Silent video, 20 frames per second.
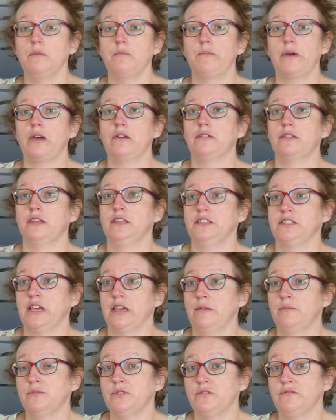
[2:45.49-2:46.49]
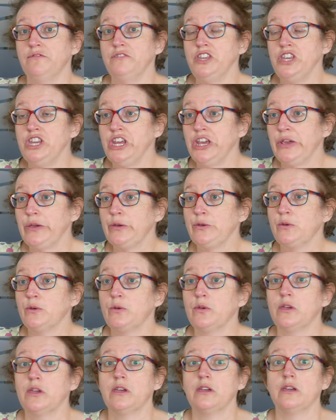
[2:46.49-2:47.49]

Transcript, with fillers: both in terms of new